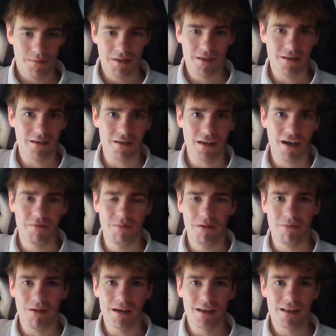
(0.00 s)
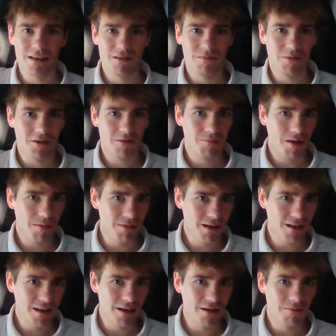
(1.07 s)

Because I've been running this bot publicly